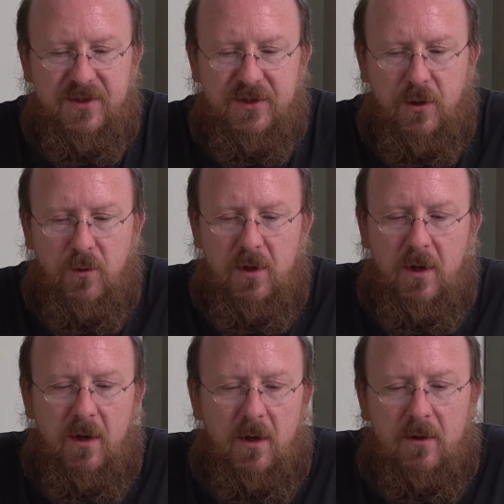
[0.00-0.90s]
So
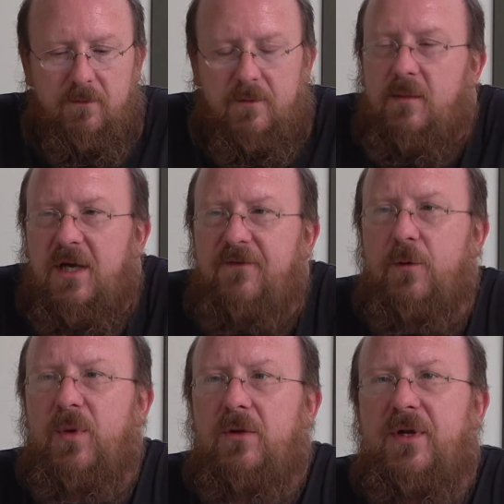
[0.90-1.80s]
give
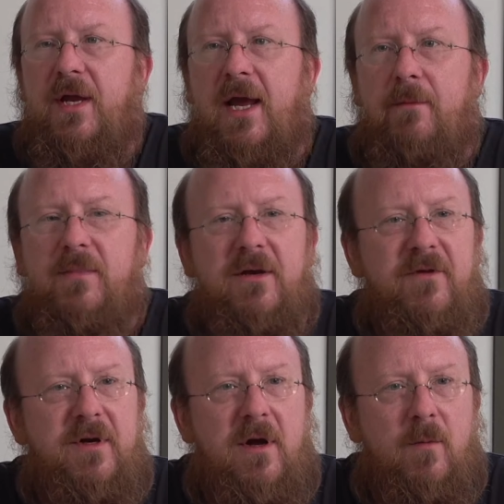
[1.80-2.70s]
your build a name, give
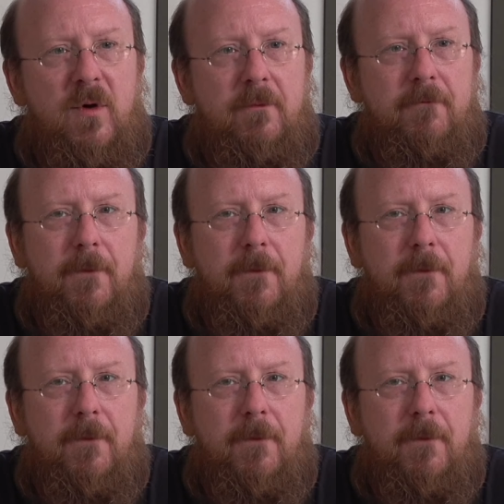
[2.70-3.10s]
it a number.